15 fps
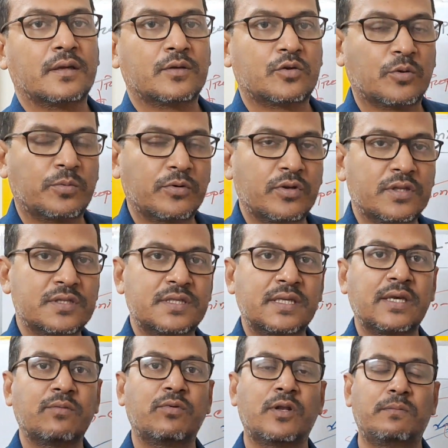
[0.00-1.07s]
troponin
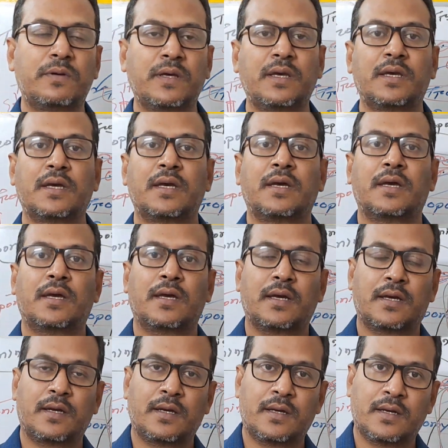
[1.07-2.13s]
C will be
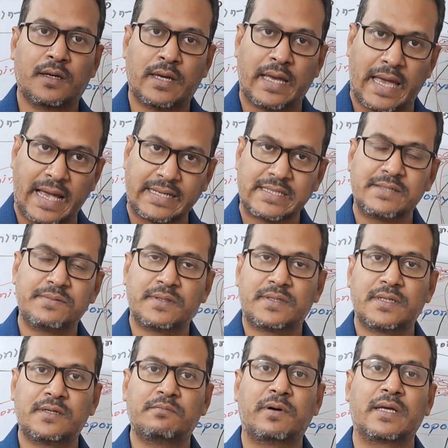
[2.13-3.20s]
activated